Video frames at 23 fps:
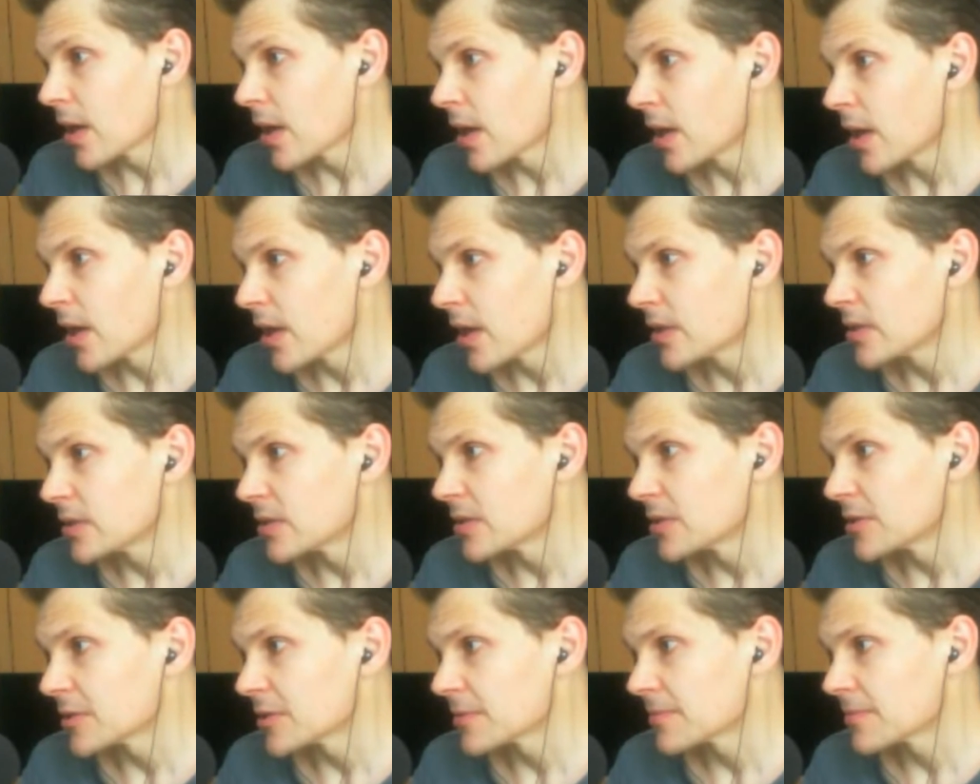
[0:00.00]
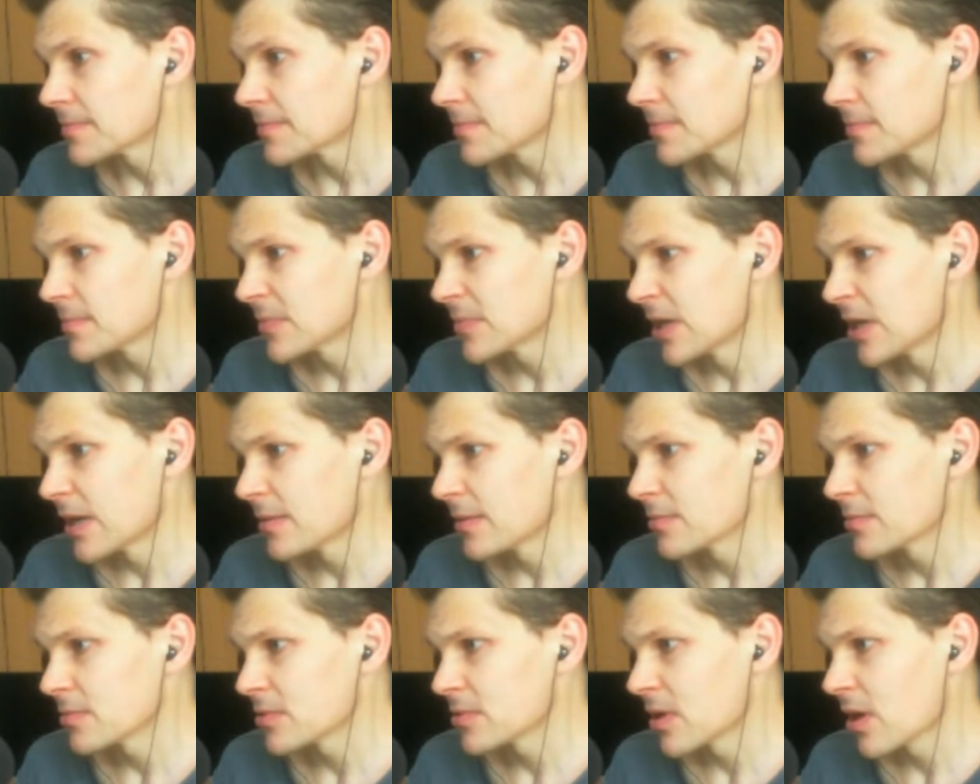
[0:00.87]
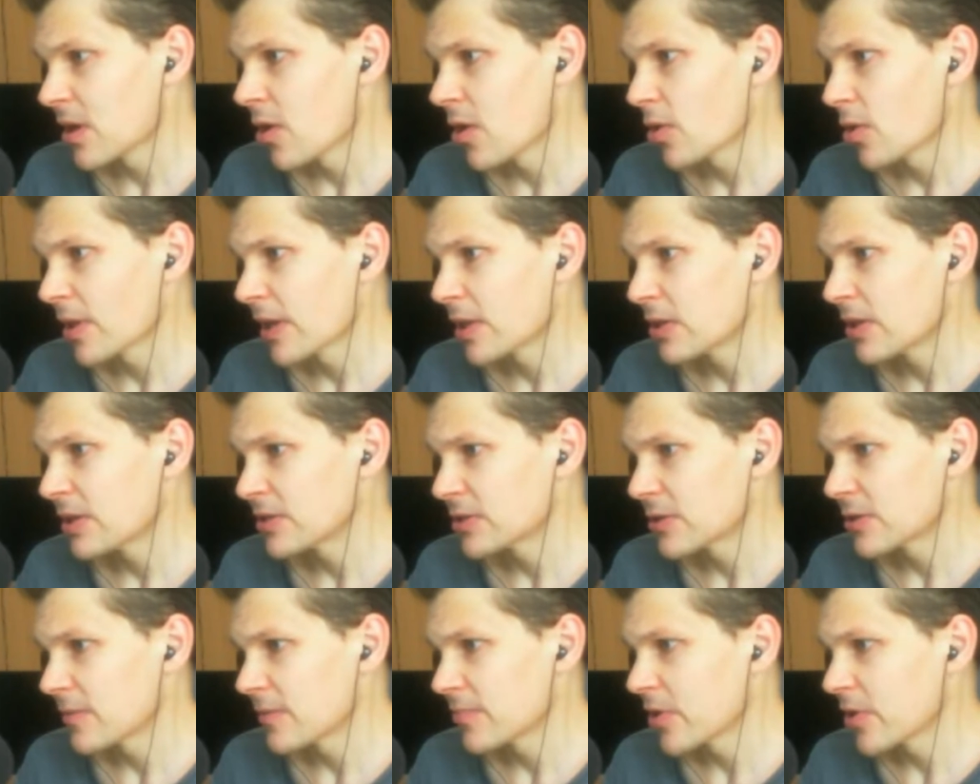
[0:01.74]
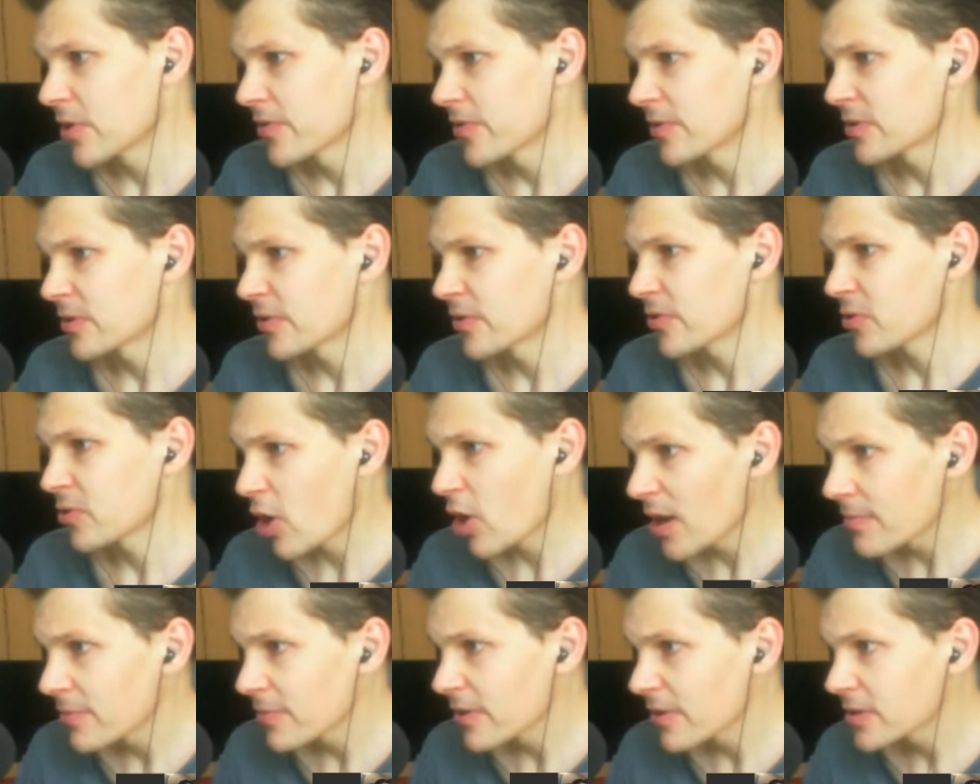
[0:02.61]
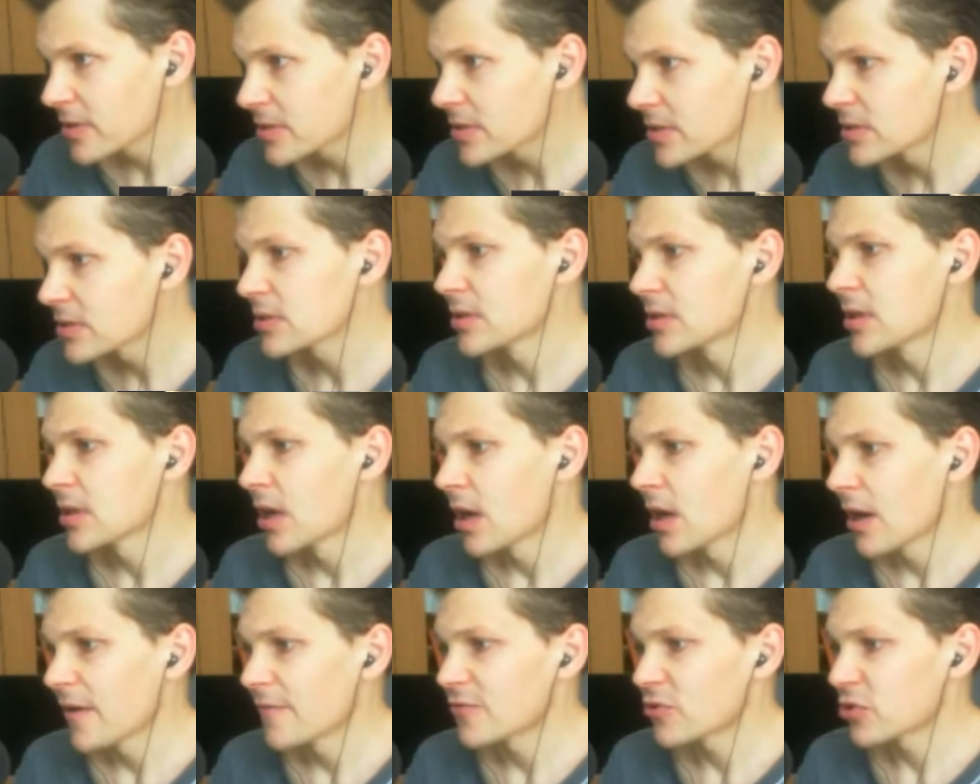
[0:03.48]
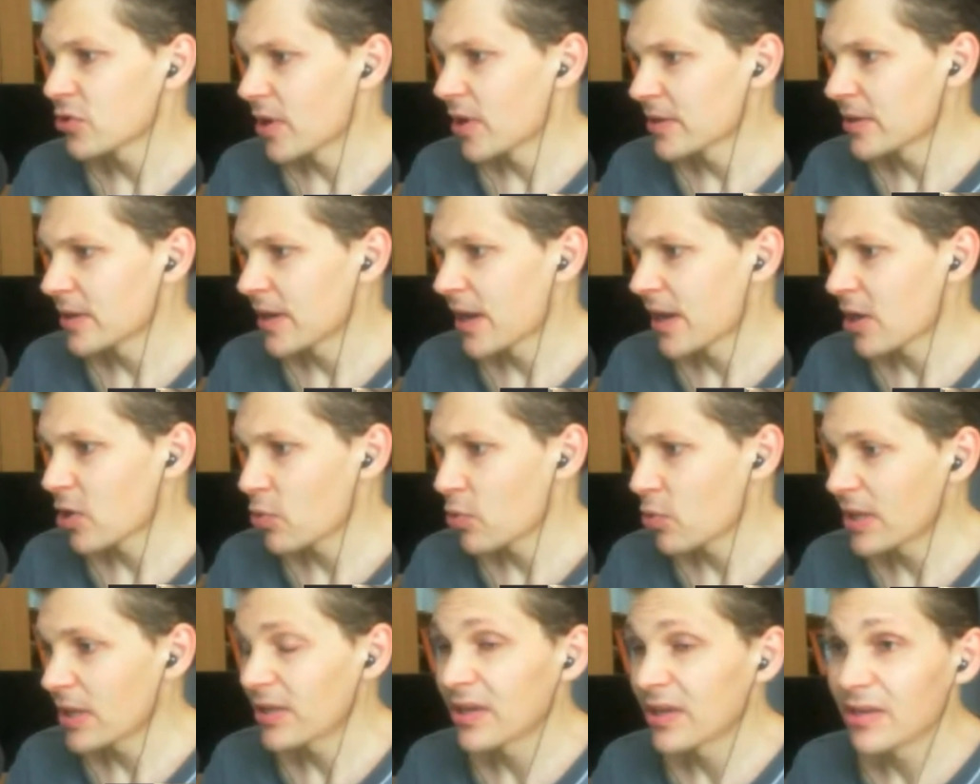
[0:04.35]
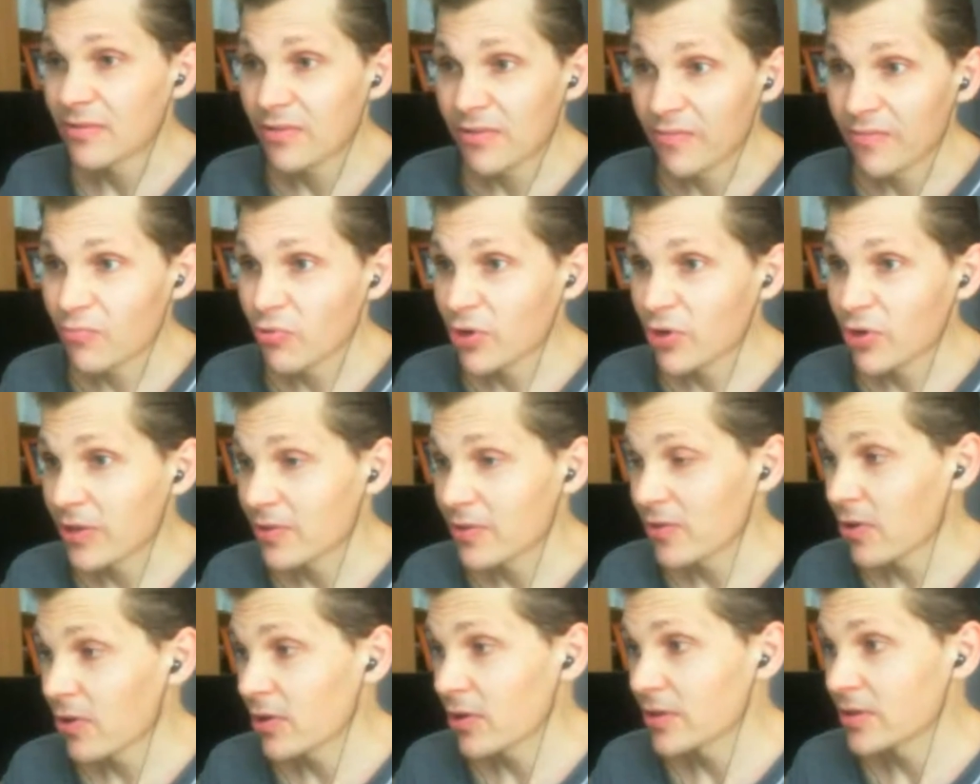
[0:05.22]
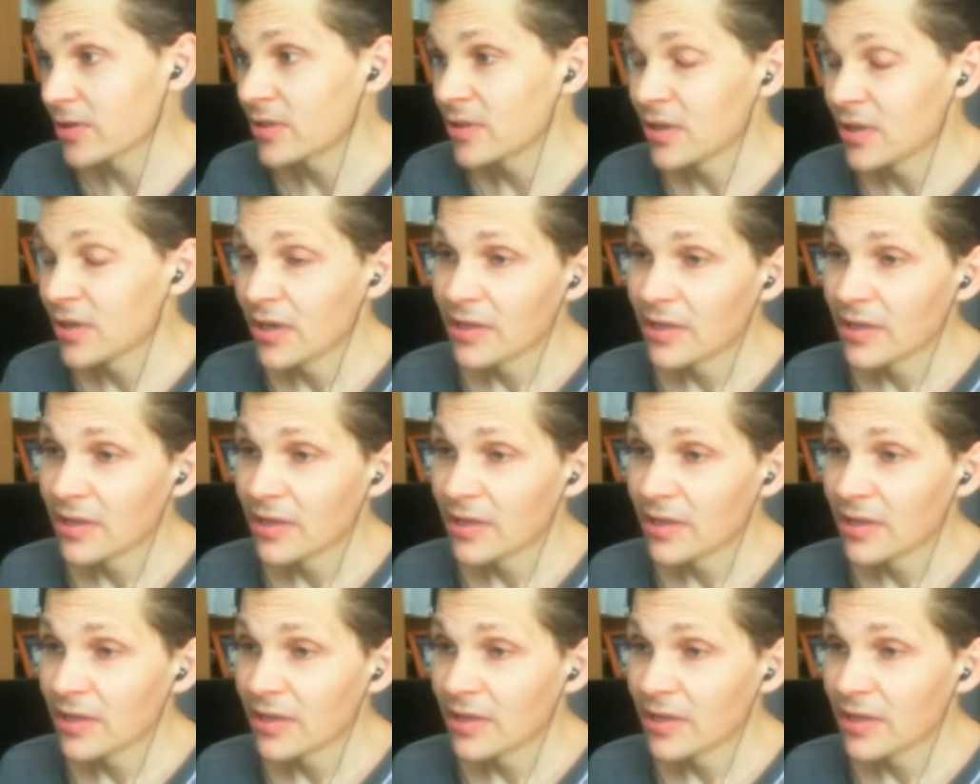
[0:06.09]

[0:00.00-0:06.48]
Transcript: And yeah, I'll link to the post that describes it. I've tried it out quickly. It's pretty solid.